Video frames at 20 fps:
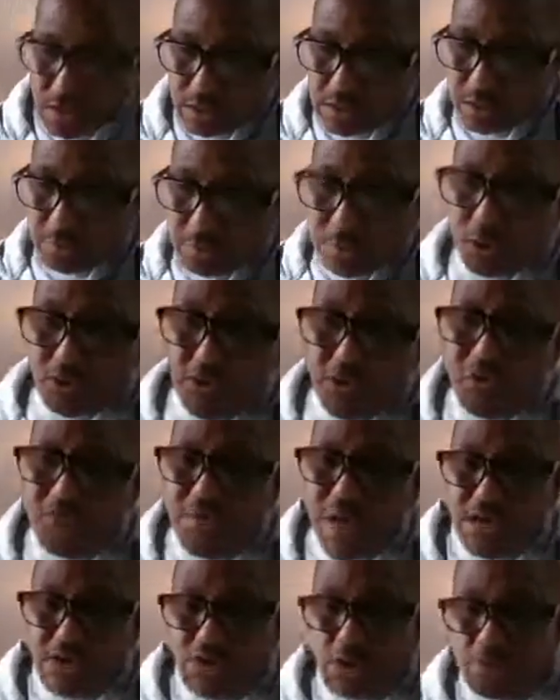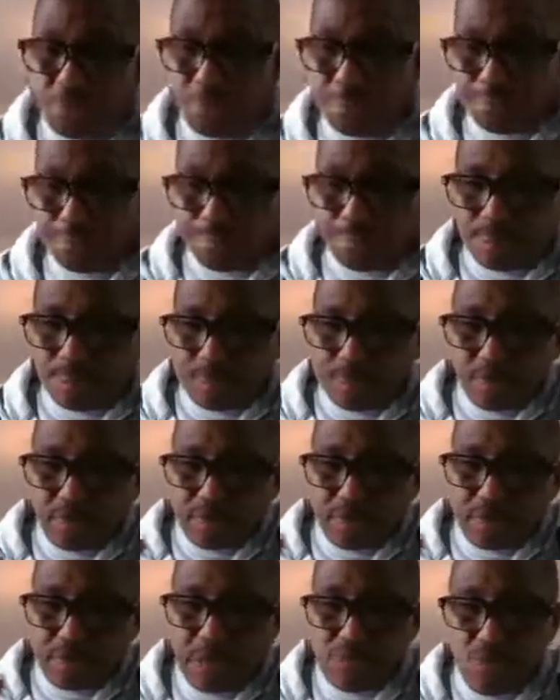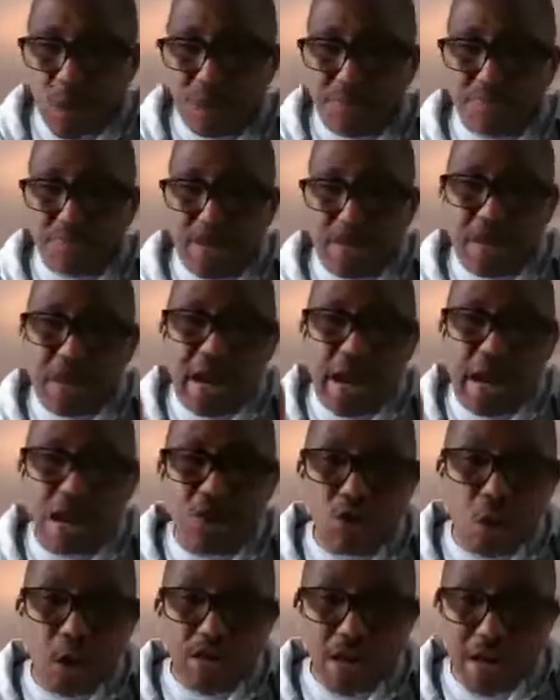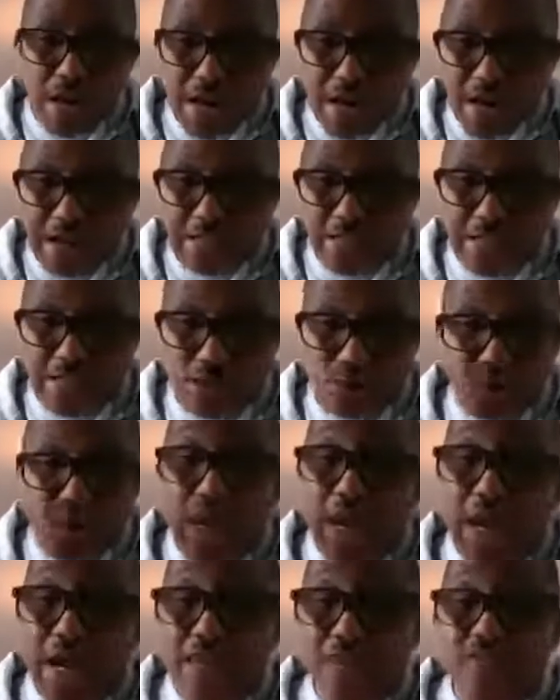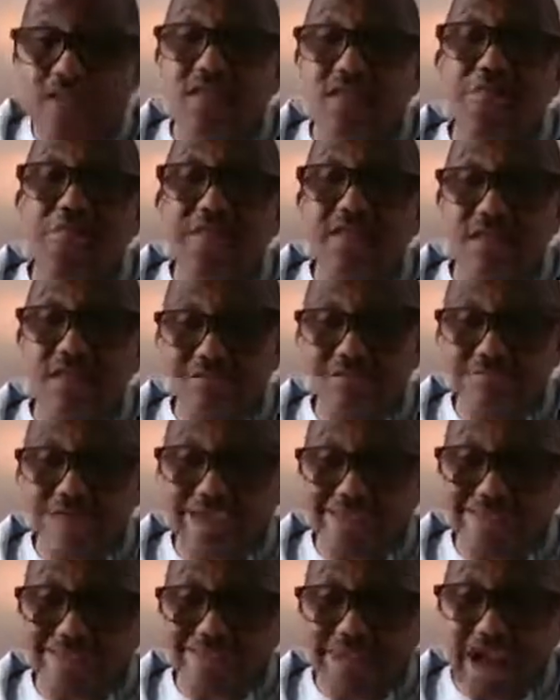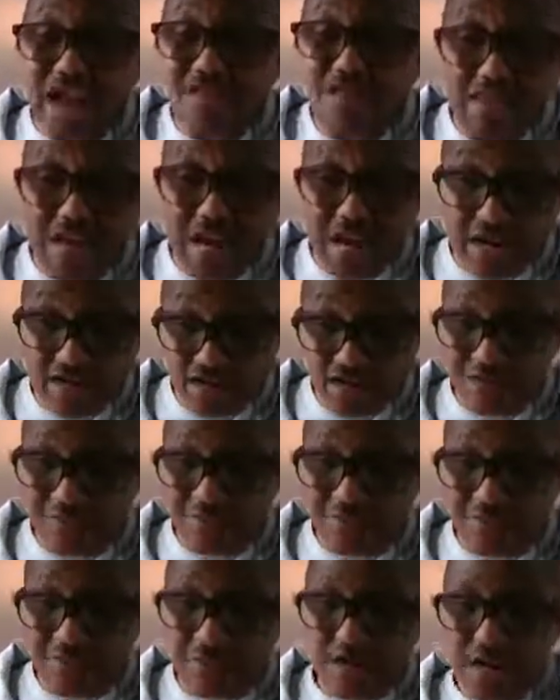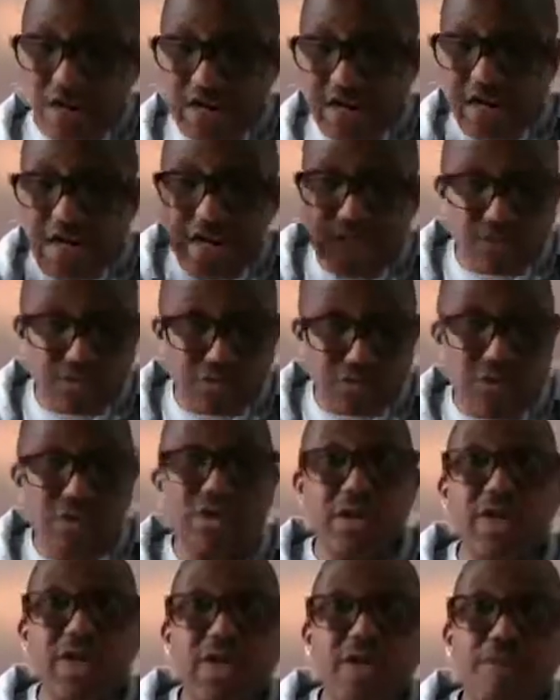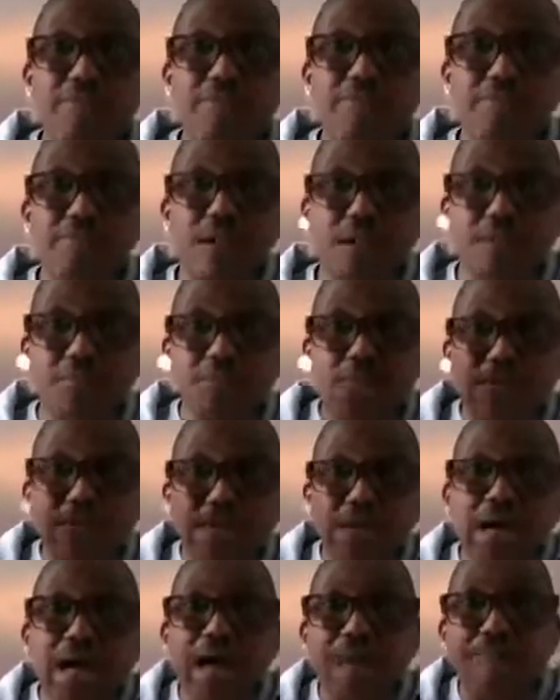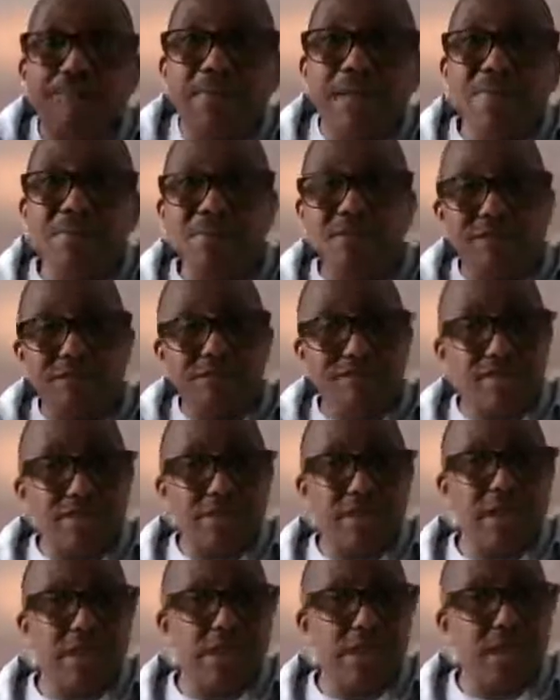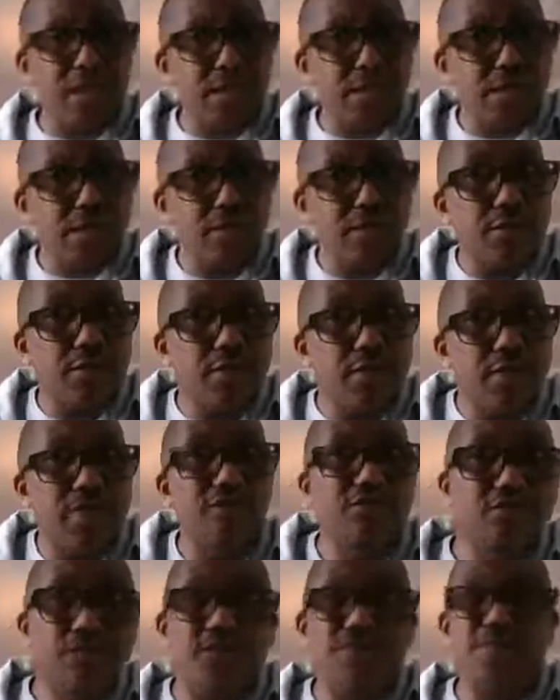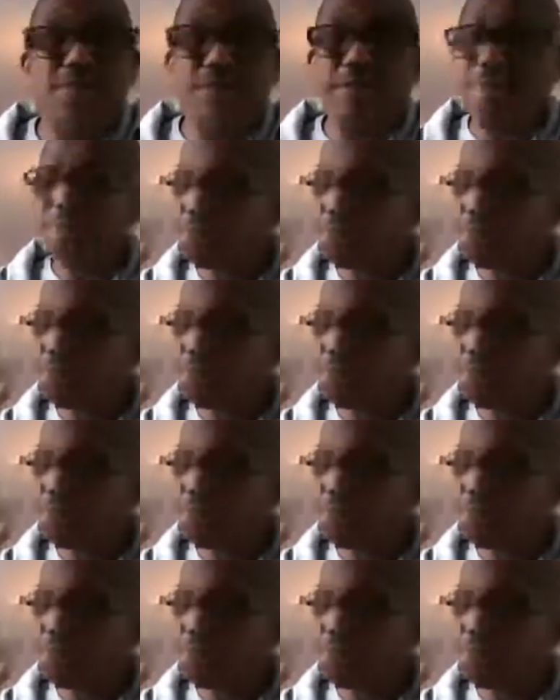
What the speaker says: The port of Banjul. That's why I'm saying I don't want to accuse any businessman having hands in it. It's not clear. But there are people investigating the involvement.